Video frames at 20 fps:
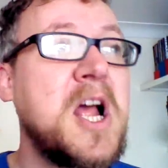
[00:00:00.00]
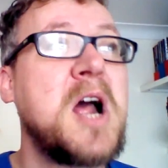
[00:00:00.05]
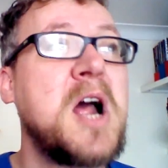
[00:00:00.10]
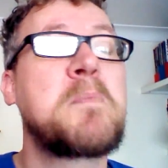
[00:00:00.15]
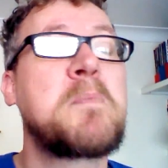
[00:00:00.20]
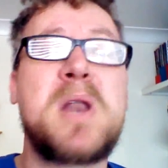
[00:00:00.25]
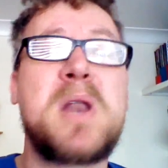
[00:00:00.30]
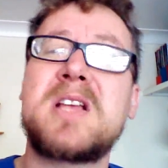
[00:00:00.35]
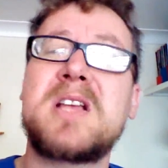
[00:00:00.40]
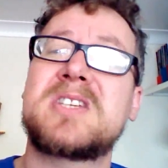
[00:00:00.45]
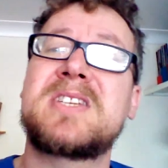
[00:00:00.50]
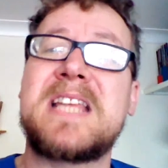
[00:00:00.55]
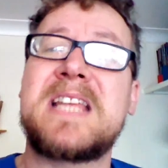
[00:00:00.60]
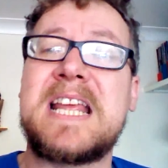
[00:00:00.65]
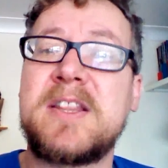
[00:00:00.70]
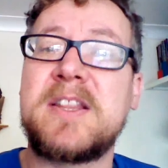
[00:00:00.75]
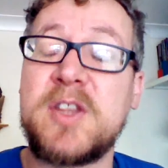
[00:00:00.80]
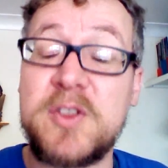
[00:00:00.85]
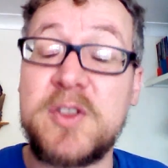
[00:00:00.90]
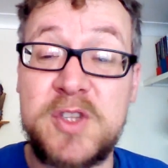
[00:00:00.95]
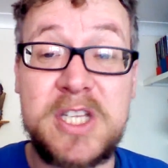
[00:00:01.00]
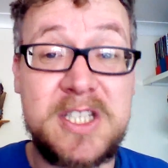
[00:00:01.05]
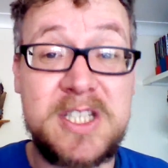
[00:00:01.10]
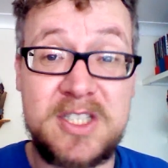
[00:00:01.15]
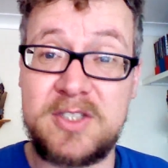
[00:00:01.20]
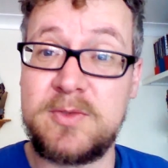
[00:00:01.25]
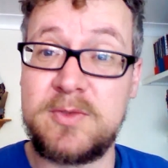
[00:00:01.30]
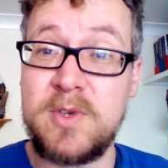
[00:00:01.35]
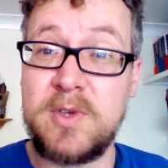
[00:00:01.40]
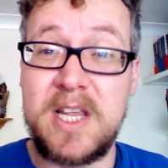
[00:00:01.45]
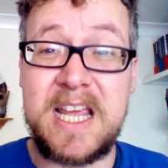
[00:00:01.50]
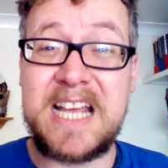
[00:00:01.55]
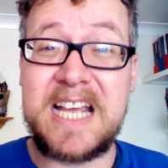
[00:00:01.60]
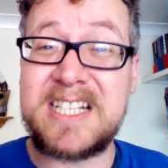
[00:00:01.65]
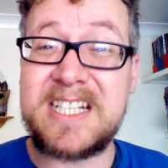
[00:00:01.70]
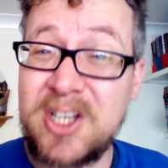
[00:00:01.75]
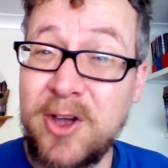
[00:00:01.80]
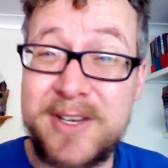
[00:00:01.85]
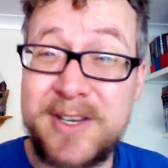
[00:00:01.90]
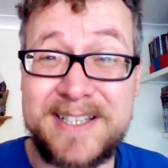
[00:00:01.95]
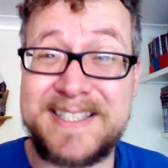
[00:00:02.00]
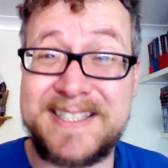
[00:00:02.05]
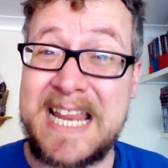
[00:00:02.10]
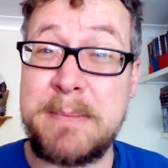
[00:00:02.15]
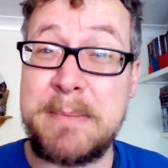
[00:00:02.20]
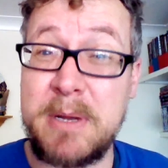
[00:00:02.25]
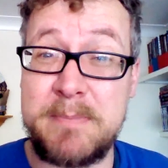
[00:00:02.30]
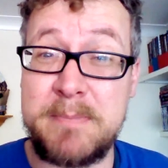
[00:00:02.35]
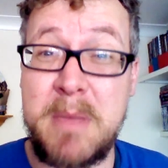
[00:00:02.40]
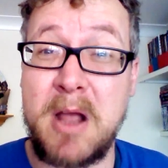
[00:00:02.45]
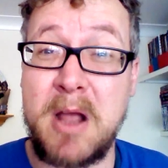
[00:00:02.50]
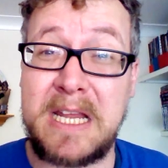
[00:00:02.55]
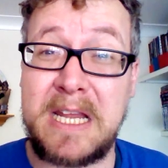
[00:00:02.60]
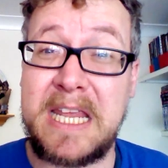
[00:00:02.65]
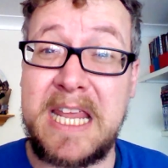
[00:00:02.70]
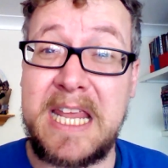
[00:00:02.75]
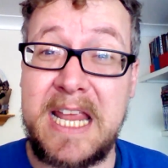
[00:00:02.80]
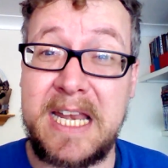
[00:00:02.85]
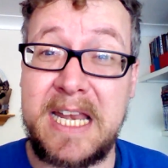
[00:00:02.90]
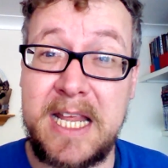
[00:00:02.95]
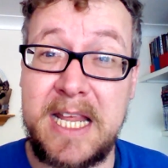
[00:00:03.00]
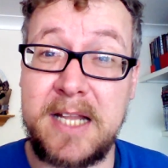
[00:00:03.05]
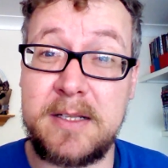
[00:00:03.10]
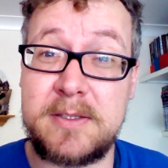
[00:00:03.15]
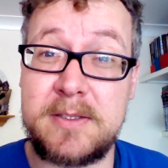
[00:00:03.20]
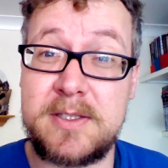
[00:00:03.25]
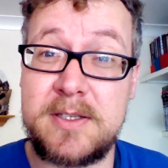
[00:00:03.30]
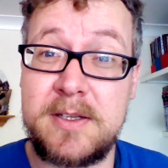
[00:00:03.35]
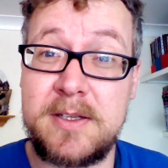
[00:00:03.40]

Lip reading: Plus, it's got a demon monkey in it.